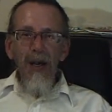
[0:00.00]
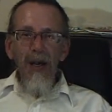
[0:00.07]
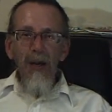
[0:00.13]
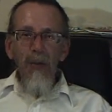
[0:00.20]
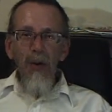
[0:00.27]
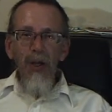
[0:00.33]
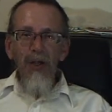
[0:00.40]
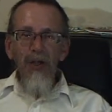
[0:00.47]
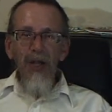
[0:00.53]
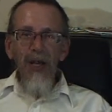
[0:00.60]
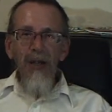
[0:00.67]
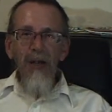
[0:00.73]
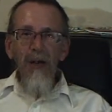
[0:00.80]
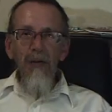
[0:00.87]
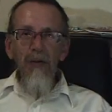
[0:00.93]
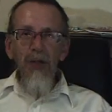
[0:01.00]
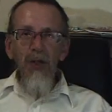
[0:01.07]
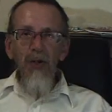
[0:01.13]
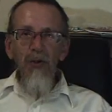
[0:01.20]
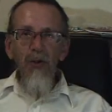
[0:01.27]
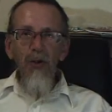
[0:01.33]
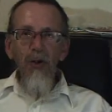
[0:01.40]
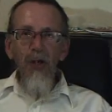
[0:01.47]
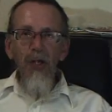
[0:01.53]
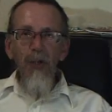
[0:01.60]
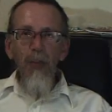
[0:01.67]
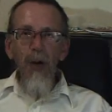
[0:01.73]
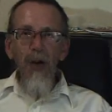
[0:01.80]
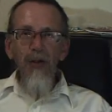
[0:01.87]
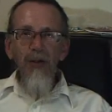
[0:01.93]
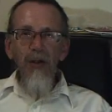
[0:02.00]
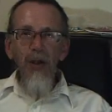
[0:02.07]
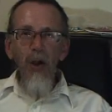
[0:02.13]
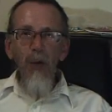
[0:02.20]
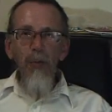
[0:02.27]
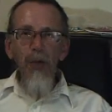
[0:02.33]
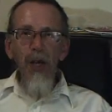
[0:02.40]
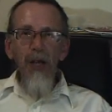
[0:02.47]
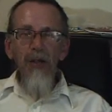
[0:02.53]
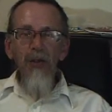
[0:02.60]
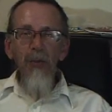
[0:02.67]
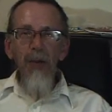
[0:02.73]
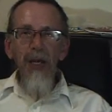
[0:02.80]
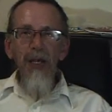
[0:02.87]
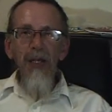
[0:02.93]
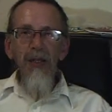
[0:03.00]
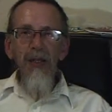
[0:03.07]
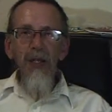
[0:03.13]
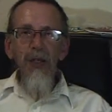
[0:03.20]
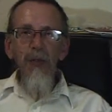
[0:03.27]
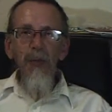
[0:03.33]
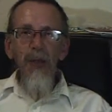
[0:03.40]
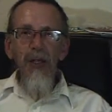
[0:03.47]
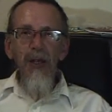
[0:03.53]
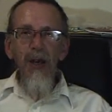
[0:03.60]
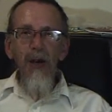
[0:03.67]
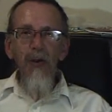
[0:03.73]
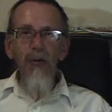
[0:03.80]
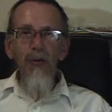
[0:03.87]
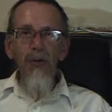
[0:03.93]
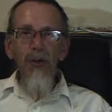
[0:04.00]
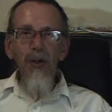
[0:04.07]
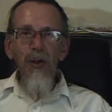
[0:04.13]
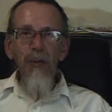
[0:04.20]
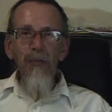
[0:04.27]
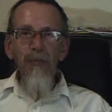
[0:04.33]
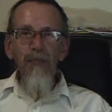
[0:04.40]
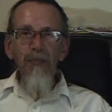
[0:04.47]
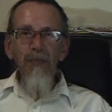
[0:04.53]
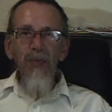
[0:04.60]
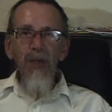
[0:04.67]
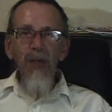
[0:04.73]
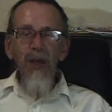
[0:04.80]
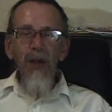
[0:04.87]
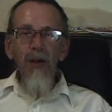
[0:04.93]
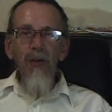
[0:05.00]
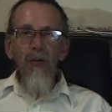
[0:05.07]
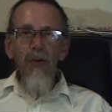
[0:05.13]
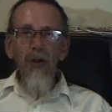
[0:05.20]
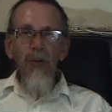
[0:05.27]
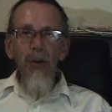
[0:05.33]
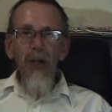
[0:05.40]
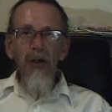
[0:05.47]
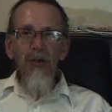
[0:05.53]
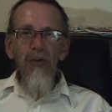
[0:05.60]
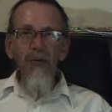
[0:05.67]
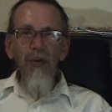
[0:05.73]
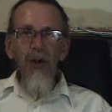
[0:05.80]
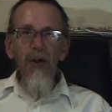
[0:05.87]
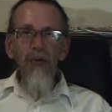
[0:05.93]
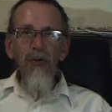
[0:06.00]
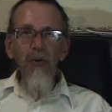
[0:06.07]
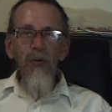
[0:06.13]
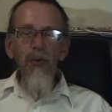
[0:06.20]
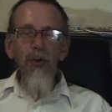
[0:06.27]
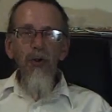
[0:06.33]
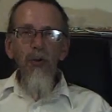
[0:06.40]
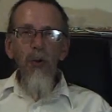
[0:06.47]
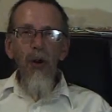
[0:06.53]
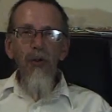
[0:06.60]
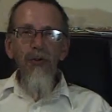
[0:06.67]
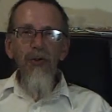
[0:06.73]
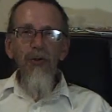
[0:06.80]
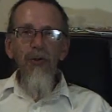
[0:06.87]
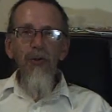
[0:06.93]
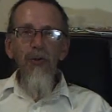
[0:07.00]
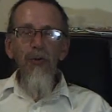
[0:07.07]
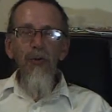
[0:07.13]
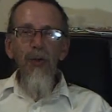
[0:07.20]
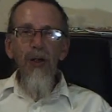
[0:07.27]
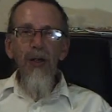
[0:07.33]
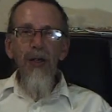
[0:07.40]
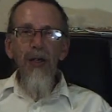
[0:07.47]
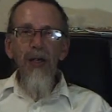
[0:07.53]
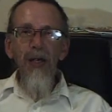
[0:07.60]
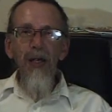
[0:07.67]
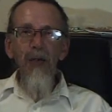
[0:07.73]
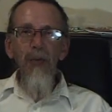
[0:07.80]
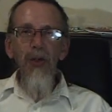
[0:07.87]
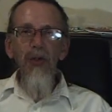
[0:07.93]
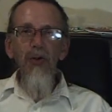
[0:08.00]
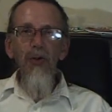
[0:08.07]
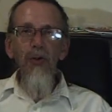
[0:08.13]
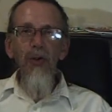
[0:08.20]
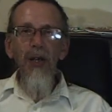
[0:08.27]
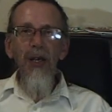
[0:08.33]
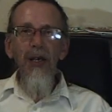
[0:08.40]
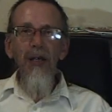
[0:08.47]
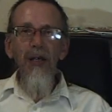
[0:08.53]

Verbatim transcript: which kind of destroys part of the object of making these videos, was because of those who just want to hear me talking.